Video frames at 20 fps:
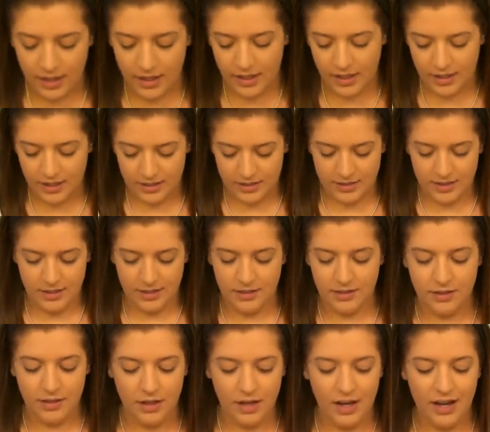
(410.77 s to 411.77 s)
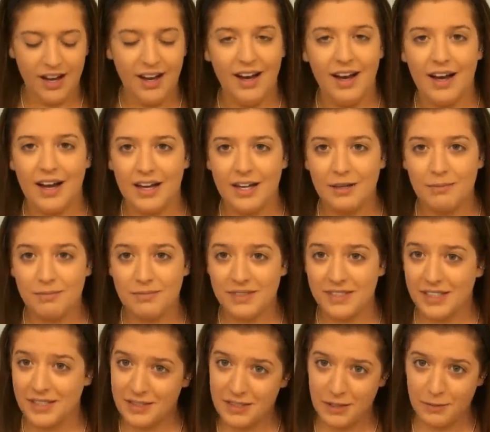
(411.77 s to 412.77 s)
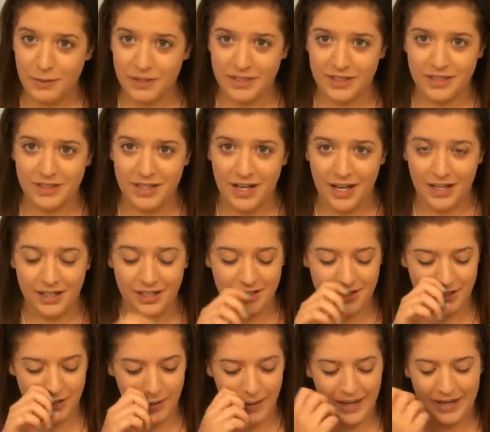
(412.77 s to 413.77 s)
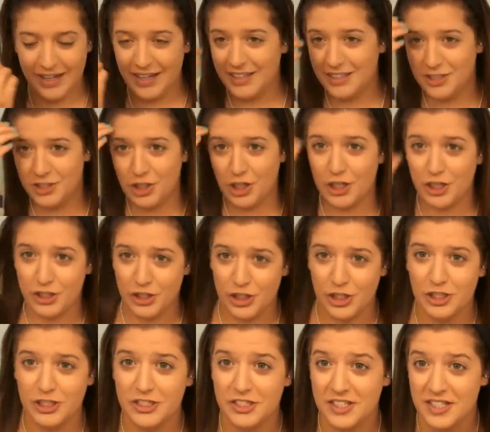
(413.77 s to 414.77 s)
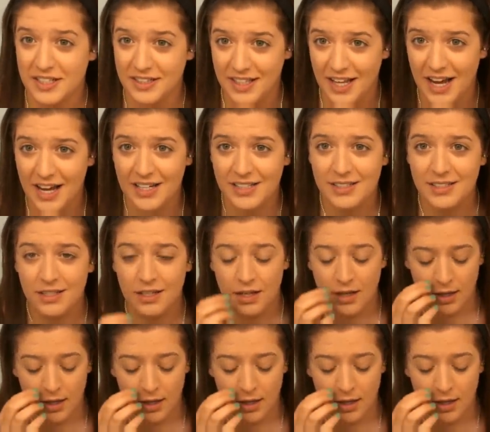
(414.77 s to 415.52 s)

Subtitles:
And I'm 60% Italian, so I get dark circles a lot.